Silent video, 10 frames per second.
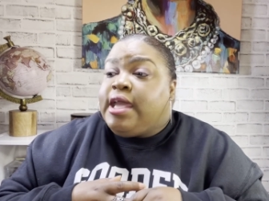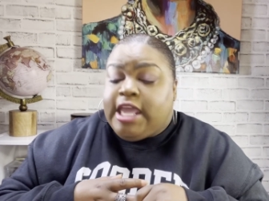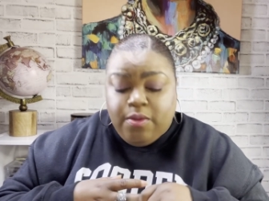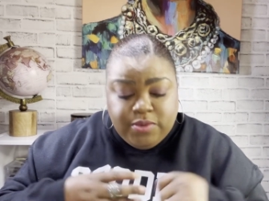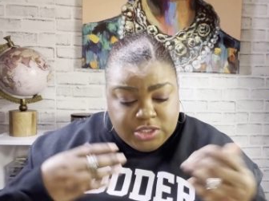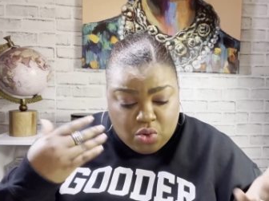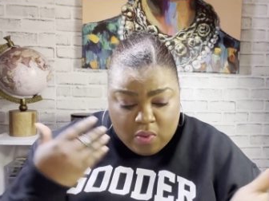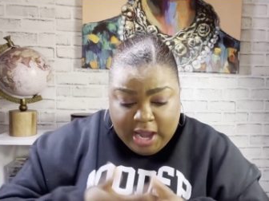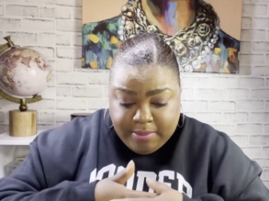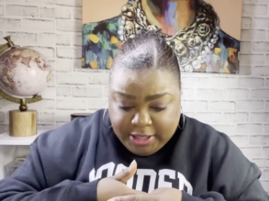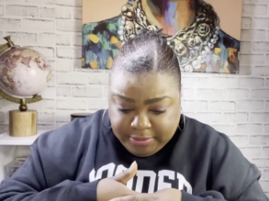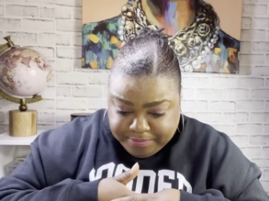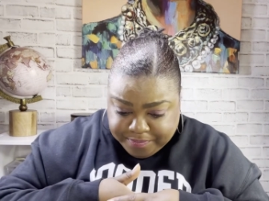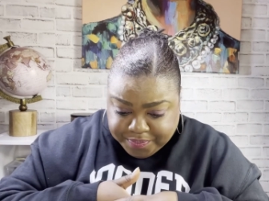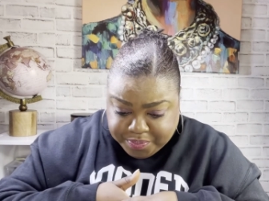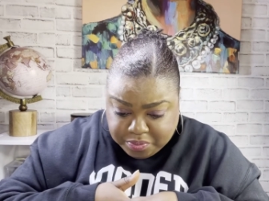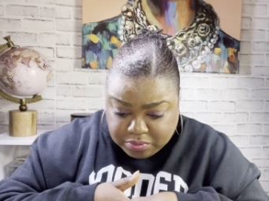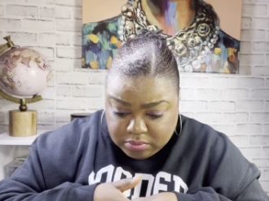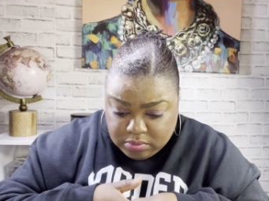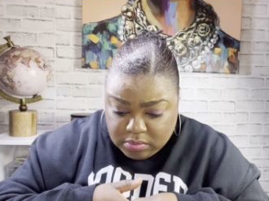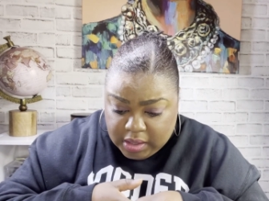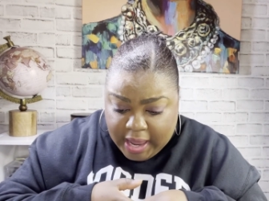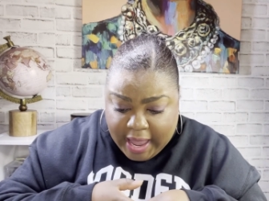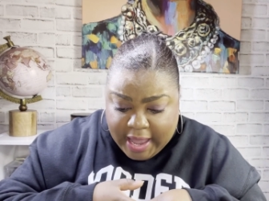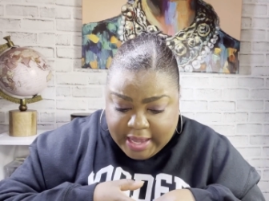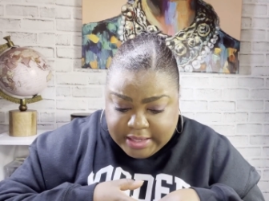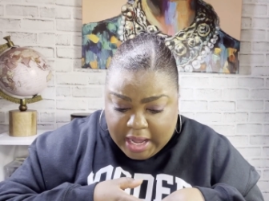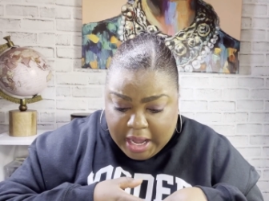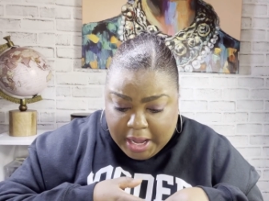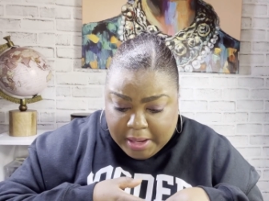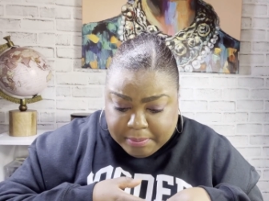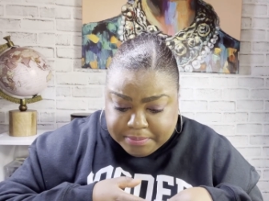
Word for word: he was grimy. And um